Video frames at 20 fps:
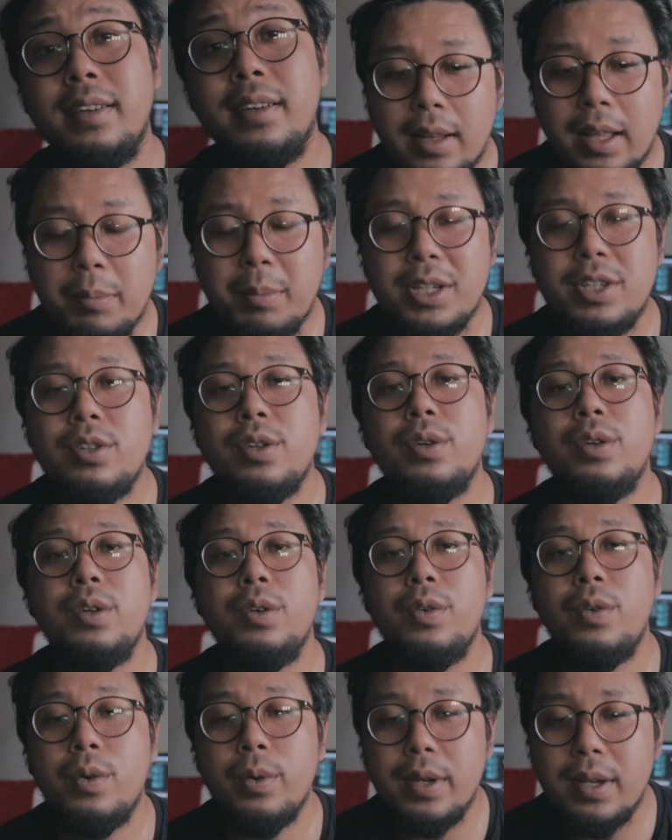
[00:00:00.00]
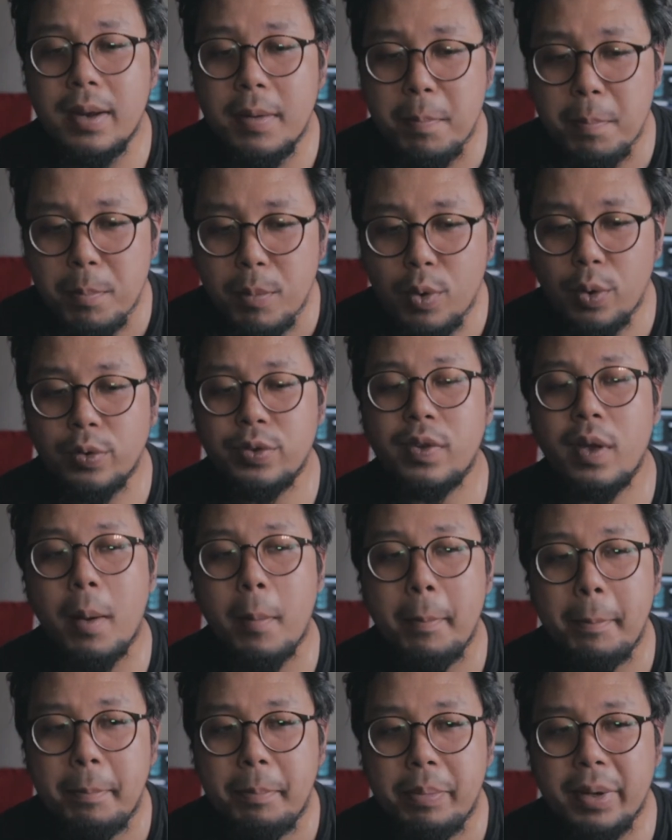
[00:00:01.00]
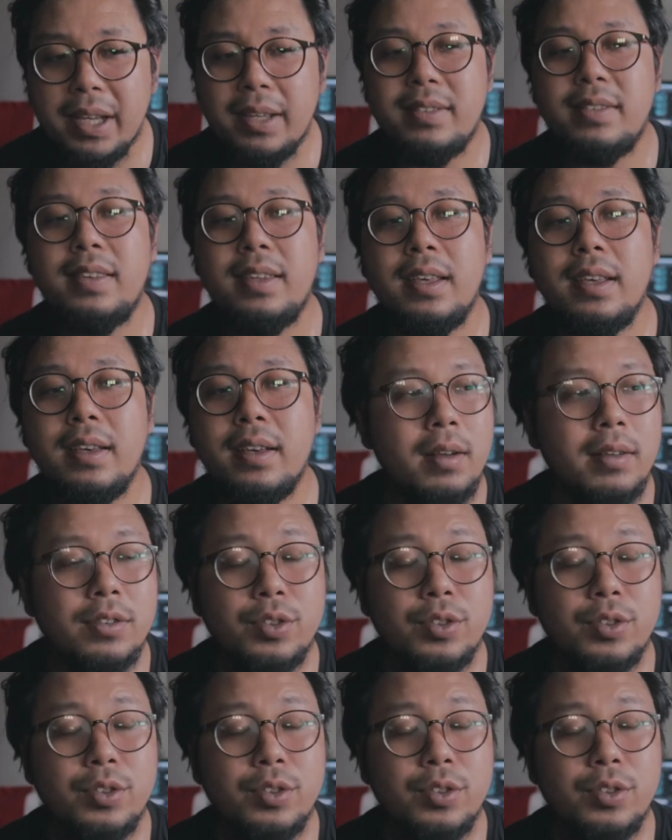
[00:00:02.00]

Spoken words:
Let me show you the most basic